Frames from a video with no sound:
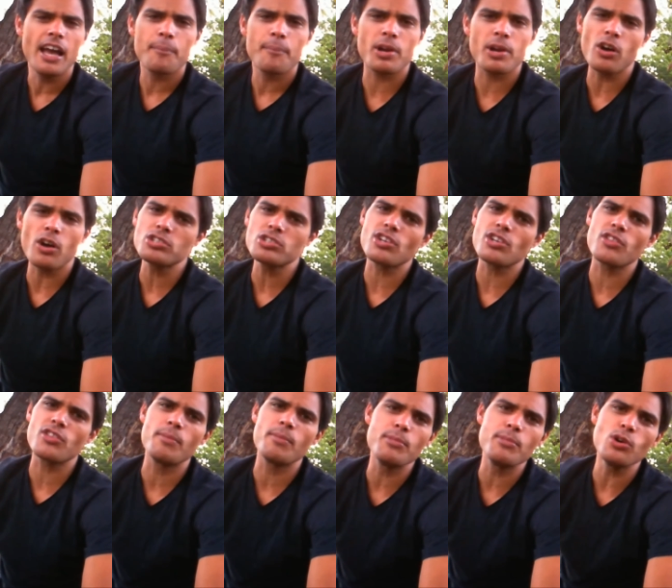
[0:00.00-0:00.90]
but also
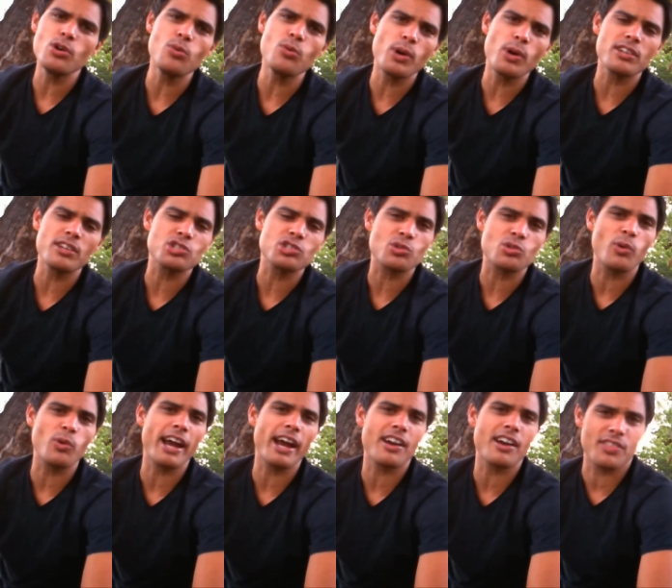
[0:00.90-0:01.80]
the moon will
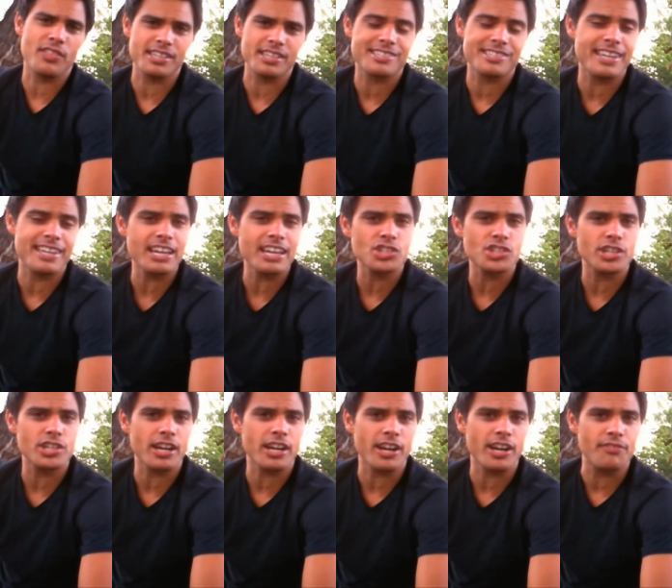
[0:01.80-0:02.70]
square this
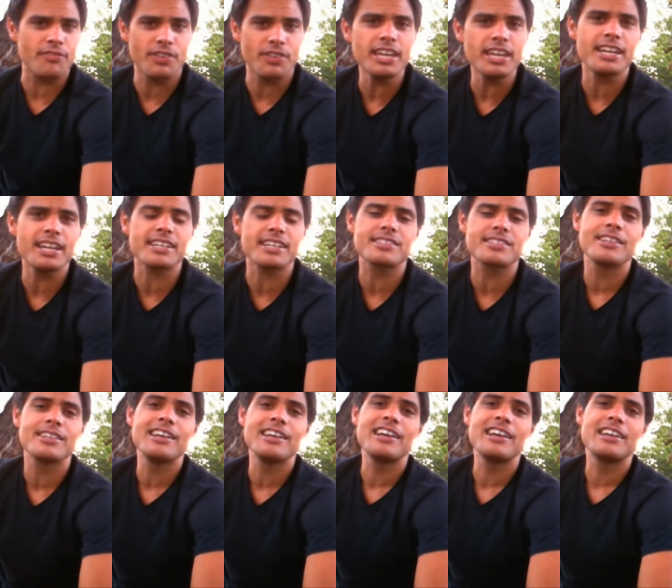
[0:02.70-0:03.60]
stationary Venus
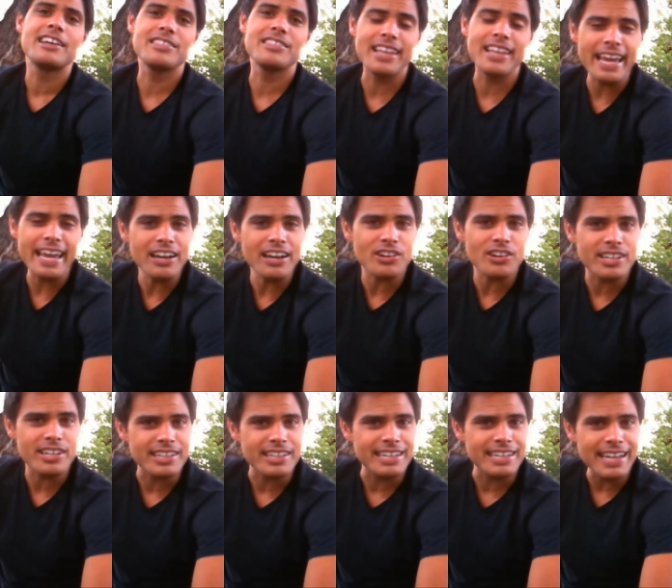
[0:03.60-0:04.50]
later
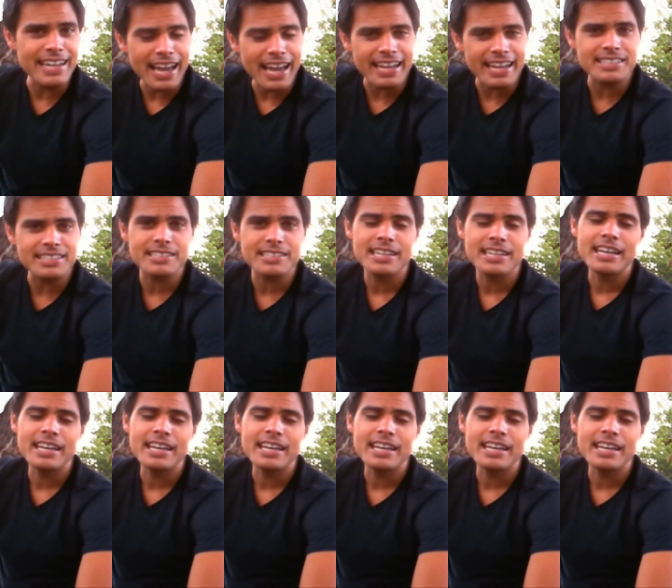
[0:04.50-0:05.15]
in the night.